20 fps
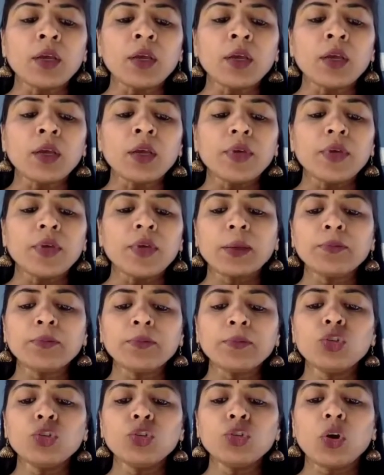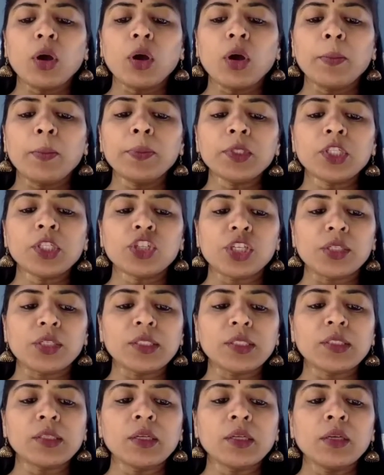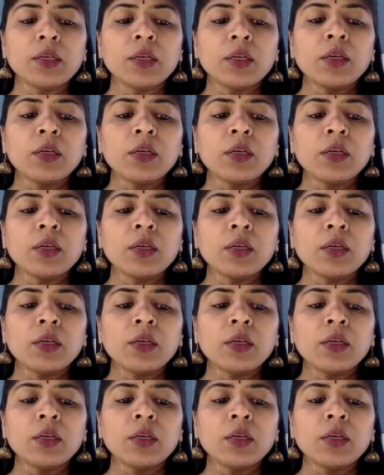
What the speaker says: When it comes to compositions,